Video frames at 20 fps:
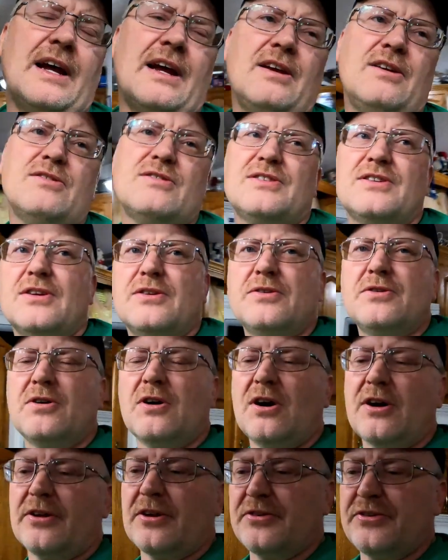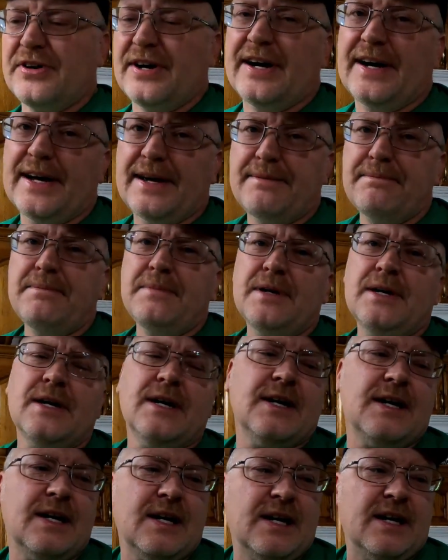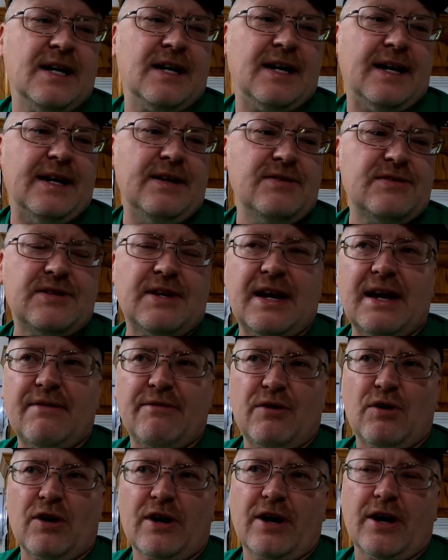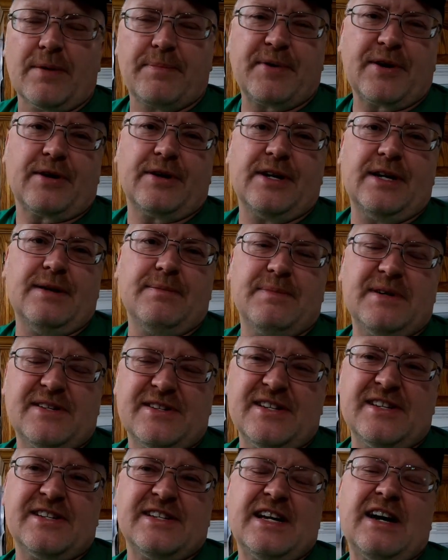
I used to do all the time. I used to have a carpet cleaning business.